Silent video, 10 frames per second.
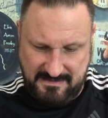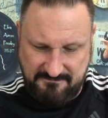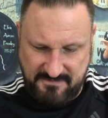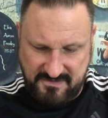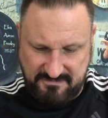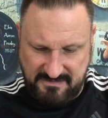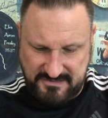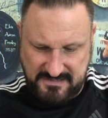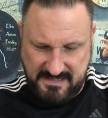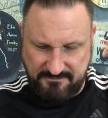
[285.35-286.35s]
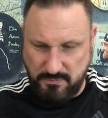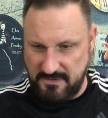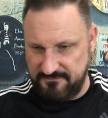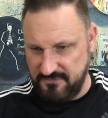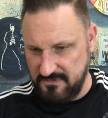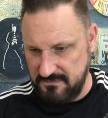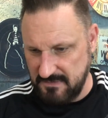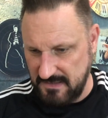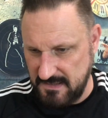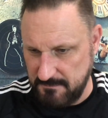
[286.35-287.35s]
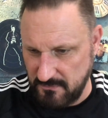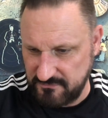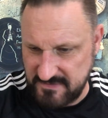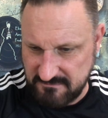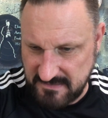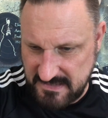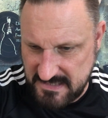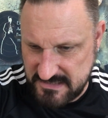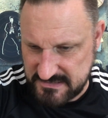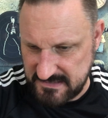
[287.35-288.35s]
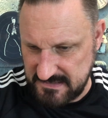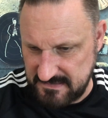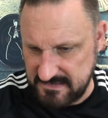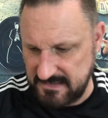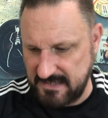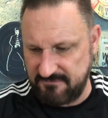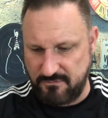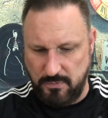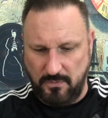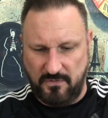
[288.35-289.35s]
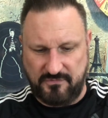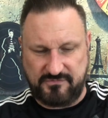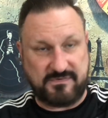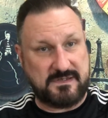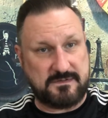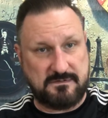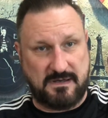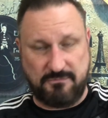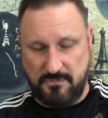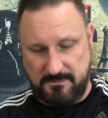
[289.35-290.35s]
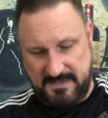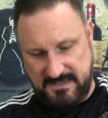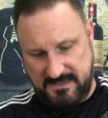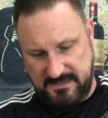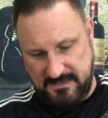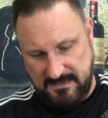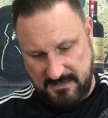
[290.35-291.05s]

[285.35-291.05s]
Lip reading: Invicta actually have quite a few models in their range. They have quartz. They do have automatic.